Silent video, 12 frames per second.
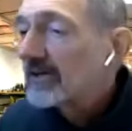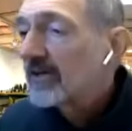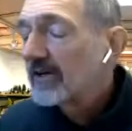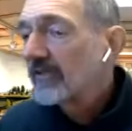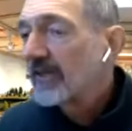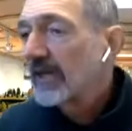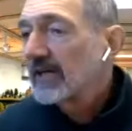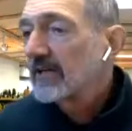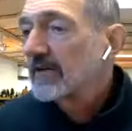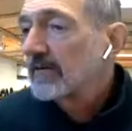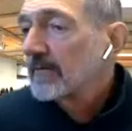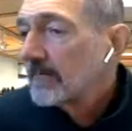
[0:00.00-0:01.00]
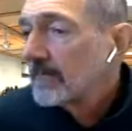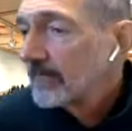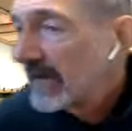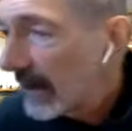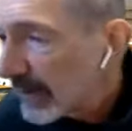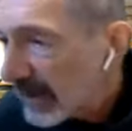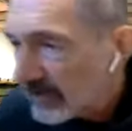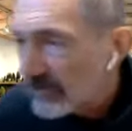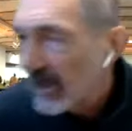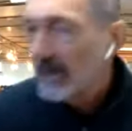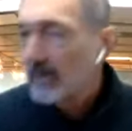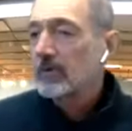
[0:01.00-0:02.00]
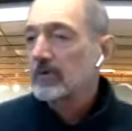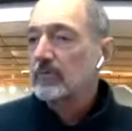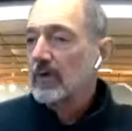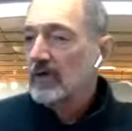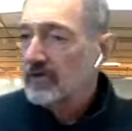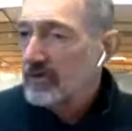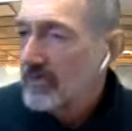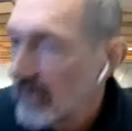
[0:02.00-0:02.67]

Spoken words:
good. Thank you. Yeah, because I wouldn't want to do